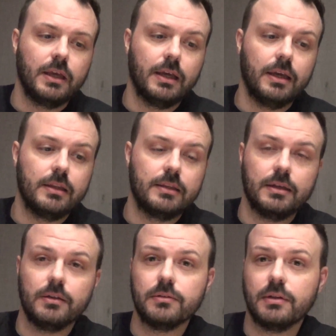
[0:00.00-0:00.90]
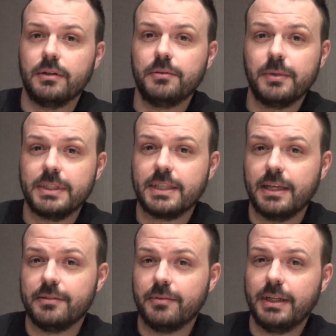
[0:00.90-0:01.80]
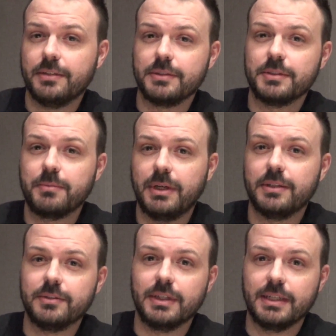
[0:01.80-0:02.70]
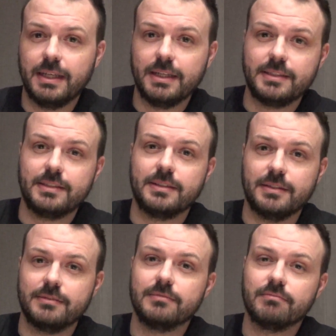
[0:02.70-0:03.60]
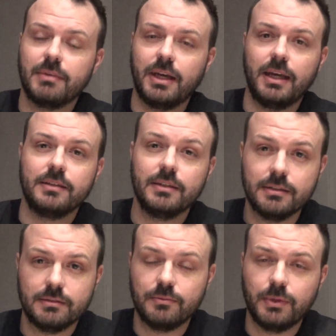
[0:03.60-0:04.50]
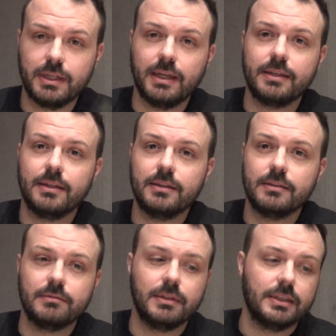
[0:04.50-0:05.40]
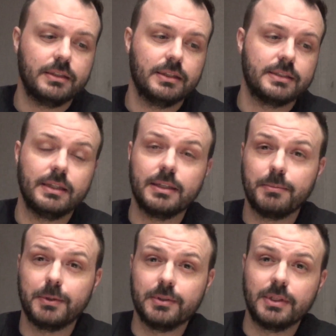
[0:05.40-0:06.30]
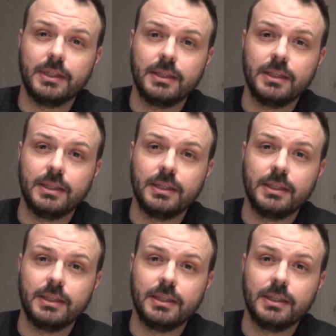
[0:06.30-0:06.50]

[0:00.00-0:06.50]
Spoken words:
and I always skate rails as well, unless when I had a slick board,